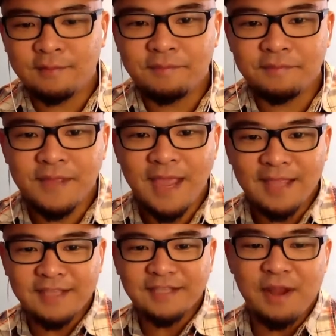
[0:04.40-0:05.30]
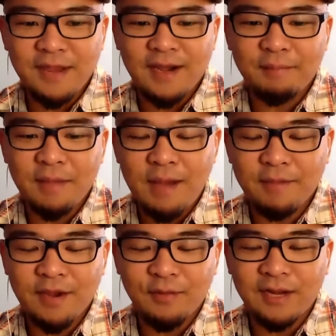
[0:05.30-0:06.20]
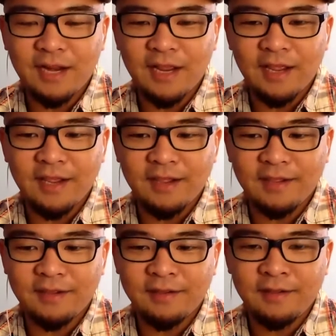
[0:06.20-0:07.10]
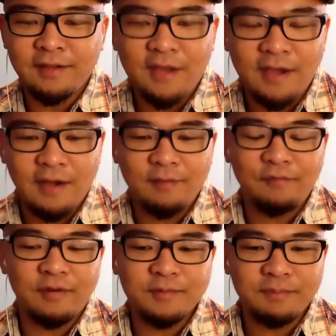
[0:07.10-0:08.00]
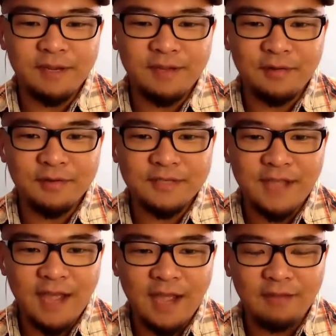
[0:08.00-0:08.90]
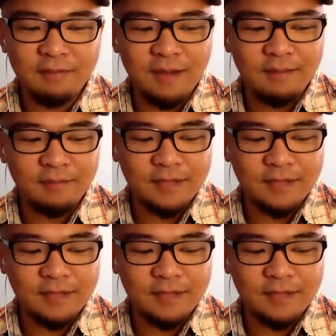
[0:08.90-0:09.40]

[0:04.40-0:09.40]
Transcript: Hey, this is Ramley, and I'm here with Clay from Spindows. I actually met him.